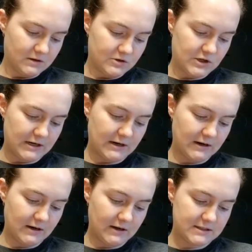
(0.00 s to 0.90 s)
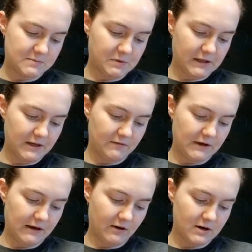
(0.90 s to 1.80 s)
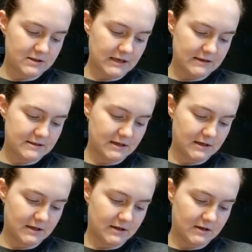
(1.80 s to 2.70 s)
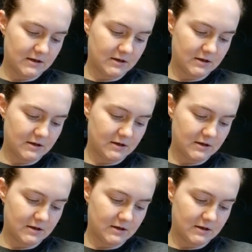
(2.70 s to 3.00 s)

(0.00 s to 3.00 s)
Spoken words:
Jenna99 says plenty of carrots, as in